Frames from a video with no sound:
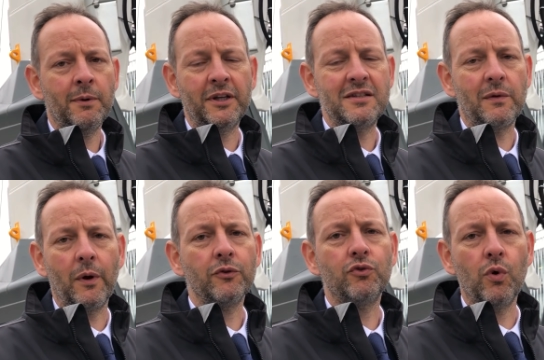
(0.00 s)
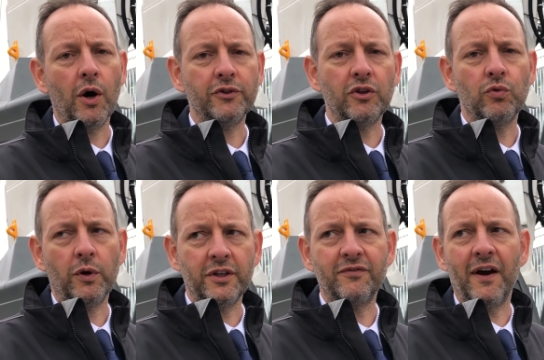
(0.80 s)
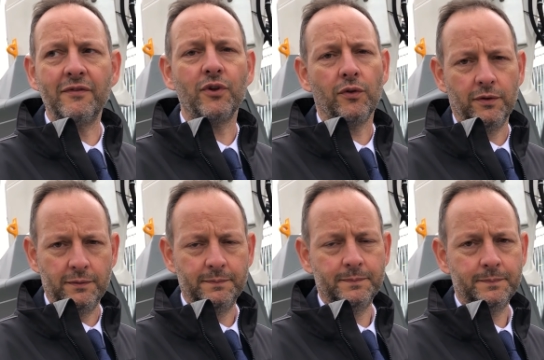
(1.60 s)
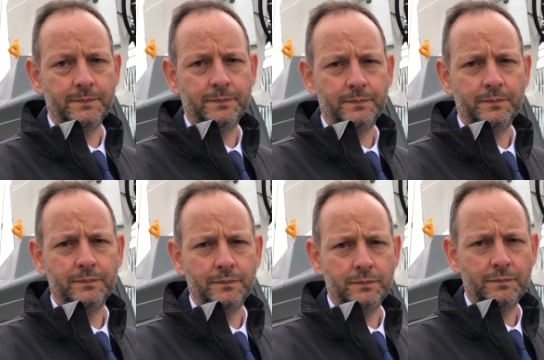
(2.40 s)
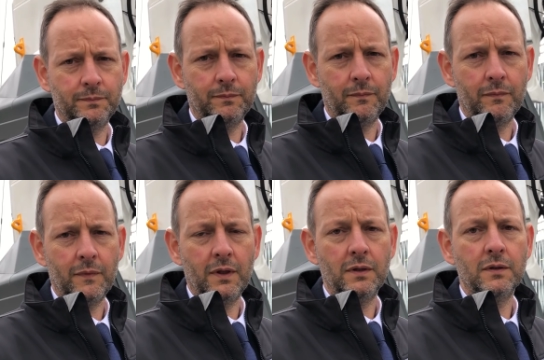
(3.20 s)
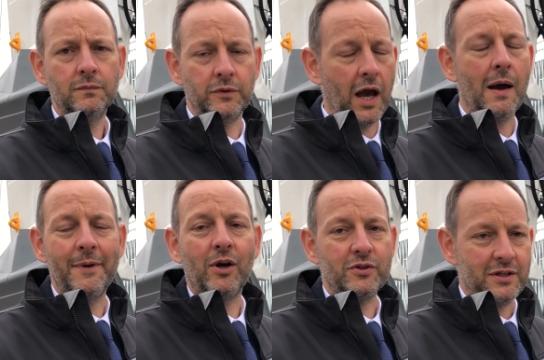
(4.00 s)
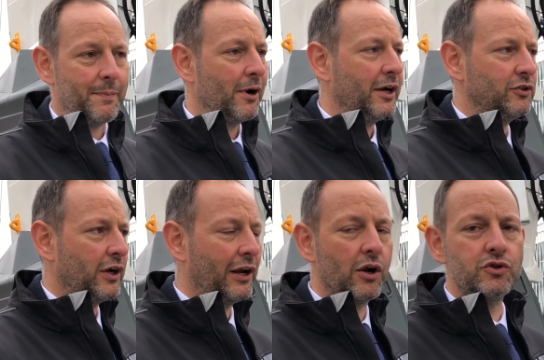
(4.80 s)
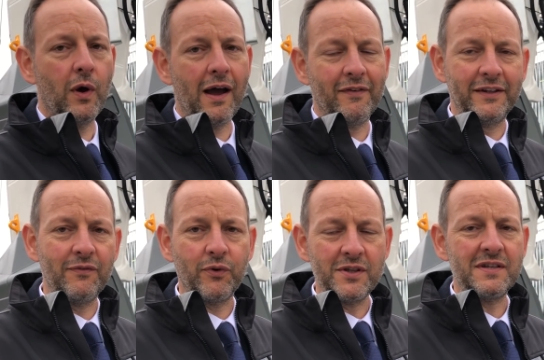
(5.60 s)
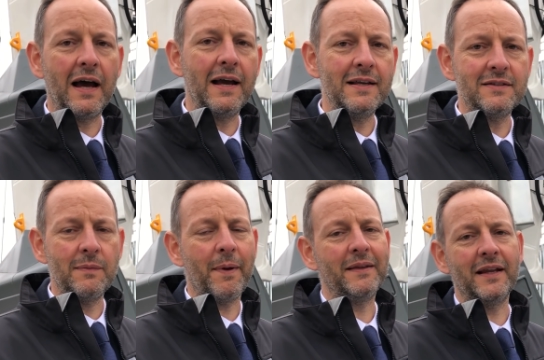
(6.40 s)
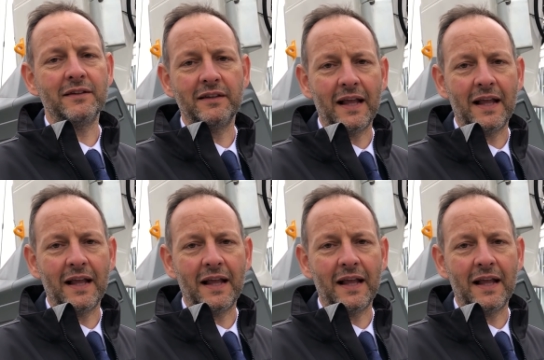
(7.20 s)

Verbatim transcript: but it's around 200, 205 ton. Depends from the bucket. Yeah, because the bucket you can also have a different size depending the